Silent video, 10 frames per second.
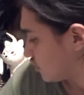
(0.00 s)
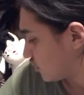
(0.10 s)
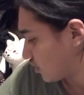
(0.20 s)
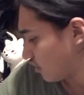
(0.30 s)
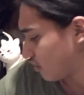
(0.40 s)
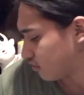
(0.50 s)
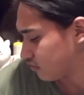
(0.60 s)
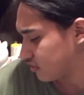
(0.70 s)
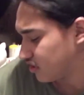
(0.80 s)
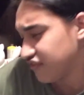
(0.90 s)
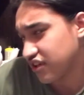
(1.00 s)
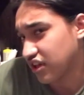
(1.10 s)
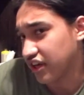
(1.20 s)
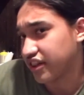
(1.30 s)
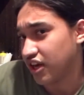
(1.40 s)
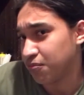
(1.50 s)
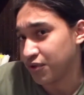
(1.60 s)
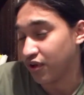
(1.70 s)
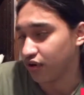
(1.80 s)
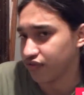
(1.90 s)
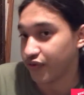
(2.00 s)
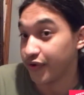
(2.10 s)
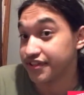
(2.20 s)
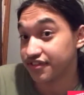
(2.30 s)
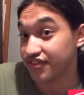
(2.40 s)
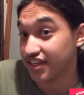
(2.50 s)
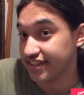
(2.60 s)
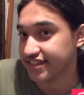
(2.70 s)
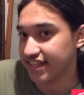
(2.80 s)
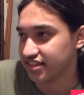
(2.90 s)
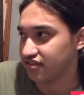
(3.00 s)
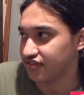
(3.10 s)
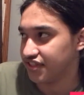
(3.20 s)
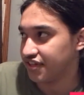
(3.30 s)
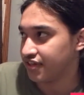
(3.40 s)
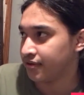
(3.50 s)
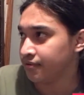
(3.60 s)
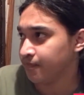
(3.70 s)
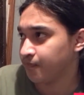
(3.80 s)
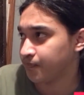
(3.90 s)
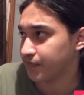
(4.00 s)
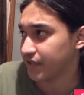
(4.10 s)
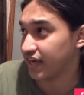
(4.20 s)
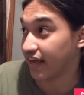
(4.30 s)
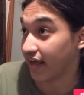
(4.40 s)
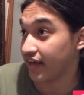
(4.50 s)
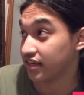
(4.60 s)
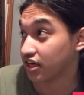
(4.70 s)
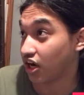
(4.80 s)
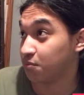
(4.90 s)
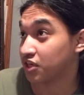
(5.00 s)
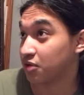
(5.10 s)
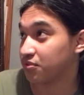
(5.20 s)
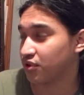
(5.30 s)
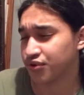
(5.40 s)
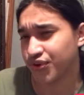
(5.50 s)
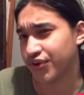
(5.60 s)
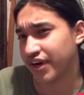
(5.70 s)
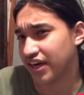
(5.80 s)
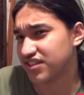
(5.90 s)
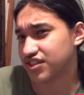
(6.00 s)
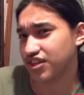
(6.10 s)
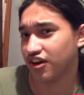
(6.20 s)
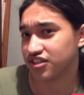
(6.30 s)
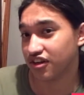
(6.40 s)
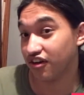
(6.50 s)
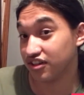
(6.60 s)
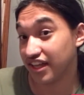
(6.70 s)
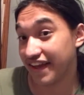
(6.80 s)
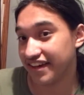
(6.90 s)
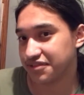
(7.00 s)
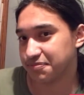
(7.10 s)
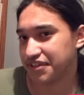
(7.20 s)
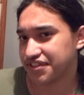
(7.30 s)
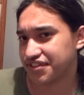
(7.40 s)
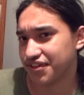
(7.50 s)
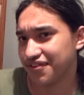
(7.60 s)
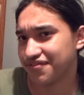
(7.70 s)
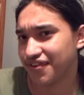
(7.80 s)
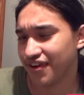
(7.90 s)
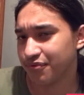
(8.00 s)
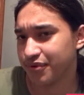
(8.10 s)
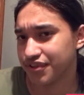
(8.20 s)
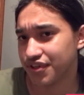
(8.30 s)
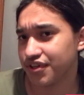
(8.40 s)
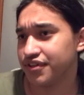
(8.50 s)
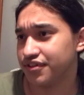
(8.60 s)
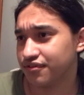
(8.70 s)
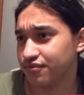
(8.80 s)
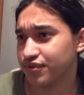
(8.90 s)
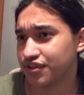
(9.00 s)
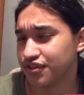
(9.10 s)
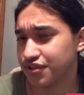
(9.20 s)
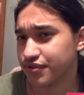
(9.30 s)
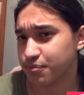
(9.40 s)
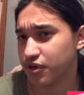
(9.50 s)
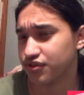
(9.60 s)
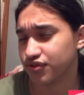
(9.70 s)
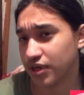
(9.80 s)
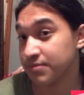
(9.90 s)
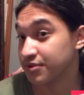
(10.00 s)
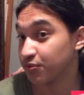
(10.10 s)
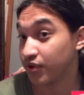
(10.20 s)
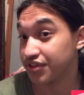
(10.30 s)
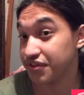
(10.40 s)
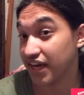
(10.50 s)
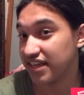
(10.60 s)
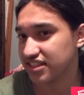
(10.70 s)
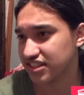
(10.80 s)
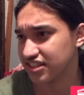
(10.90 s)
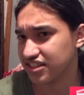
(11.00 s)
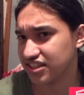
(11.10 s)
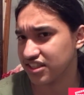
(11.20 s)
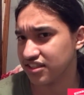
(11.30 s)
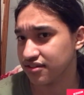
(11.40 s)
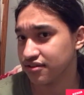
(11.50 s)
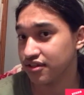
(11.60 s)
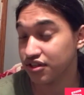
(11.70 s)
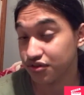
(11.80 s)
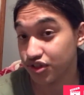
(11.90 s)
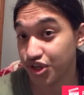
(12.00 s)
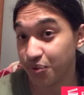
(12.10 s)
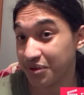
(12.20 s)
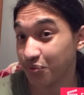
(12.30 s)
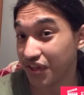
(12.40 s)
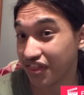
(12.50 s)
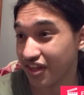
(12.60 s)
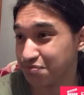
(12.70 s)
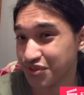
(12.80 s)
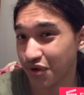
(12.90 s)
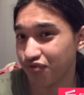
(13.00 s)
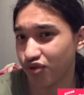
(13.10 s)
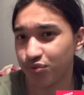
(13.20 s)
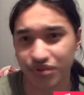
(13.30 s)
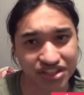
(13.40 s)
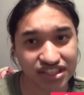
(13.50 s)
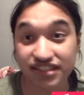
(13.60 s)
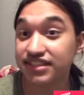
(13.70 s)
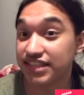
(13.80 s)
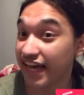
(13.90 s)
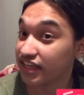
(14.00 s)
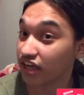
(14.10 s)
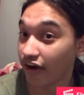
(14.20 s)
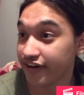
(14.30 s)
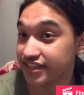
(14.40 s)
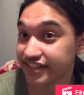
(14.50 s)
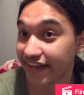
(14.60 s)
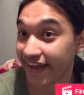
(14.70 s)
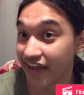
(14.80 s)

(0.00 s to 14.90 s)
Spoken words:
So leave a like down below, of course, if you guys liked the video. Again, comment down below your guys' thoughts on the Azemech so far with the new spells and traps, and what you guys can see doing with them so far with these 10 cards that